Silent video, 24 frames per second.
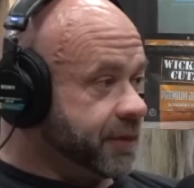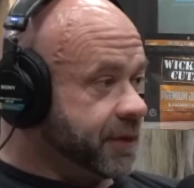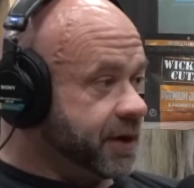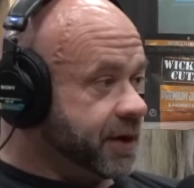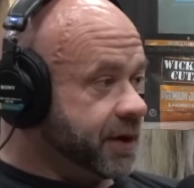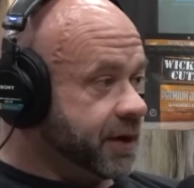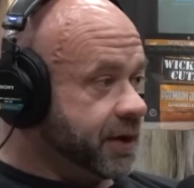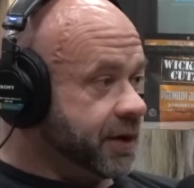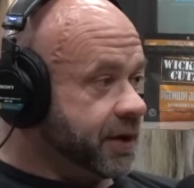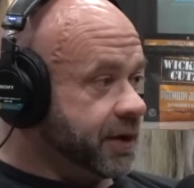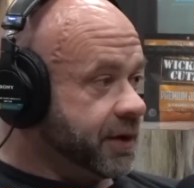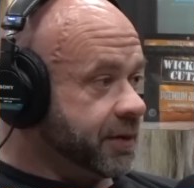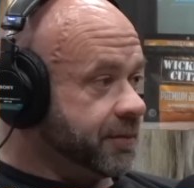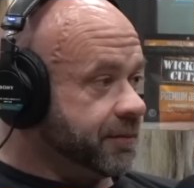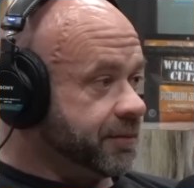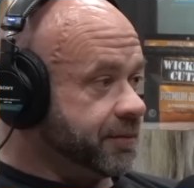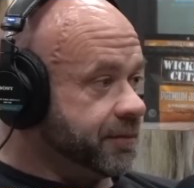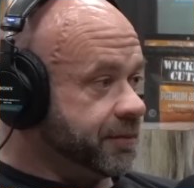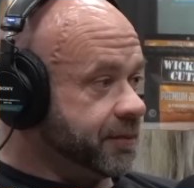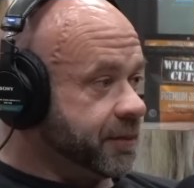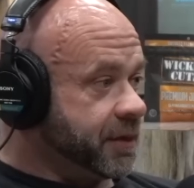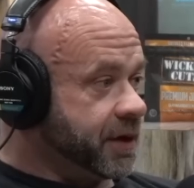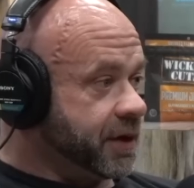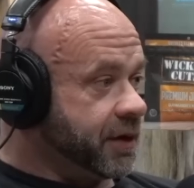And
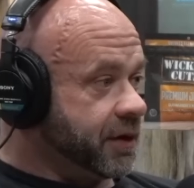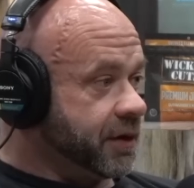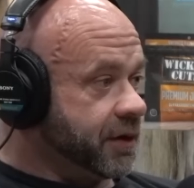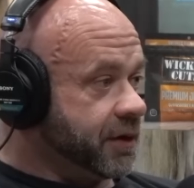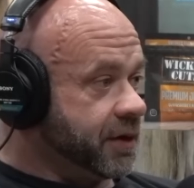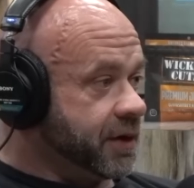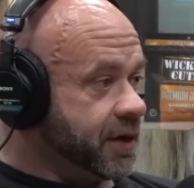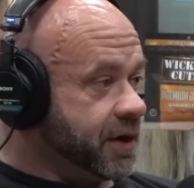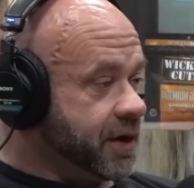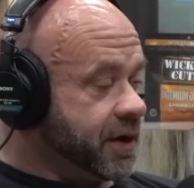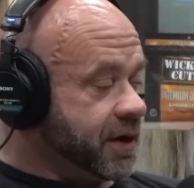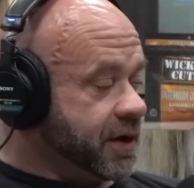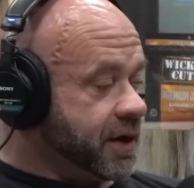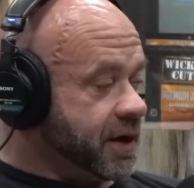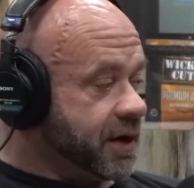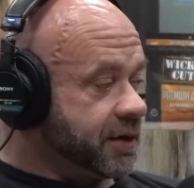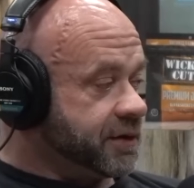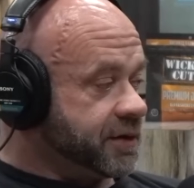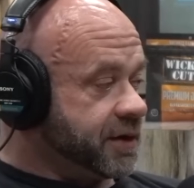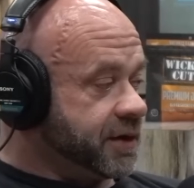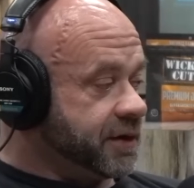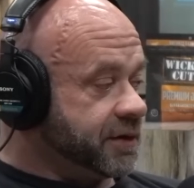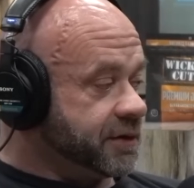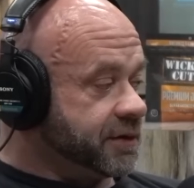I
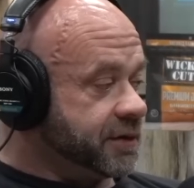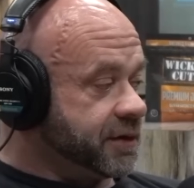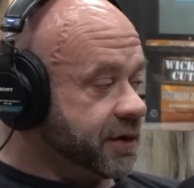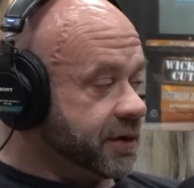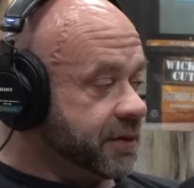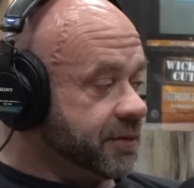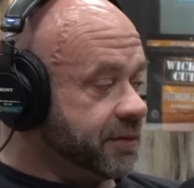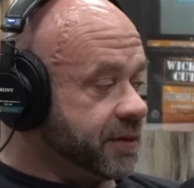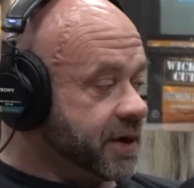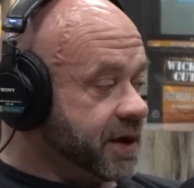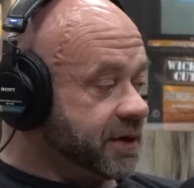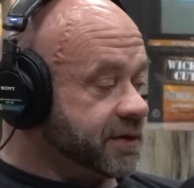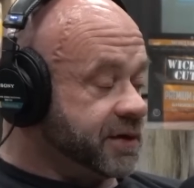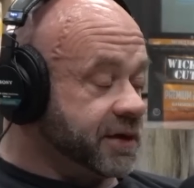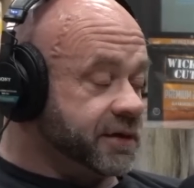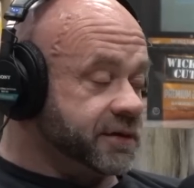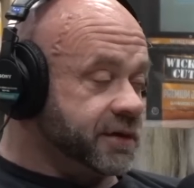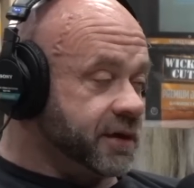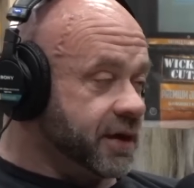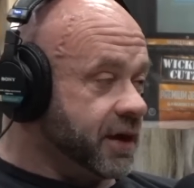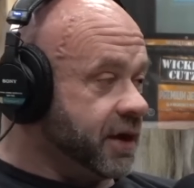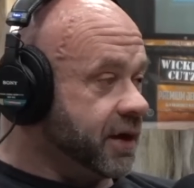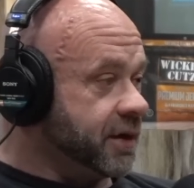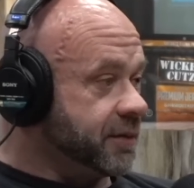changed a
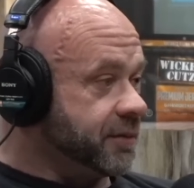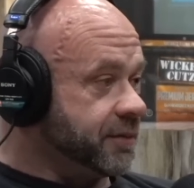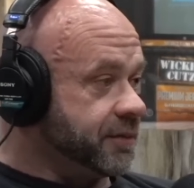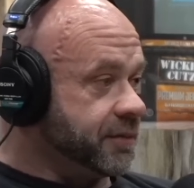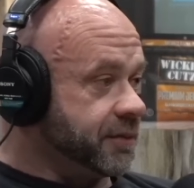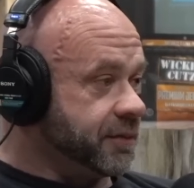lot.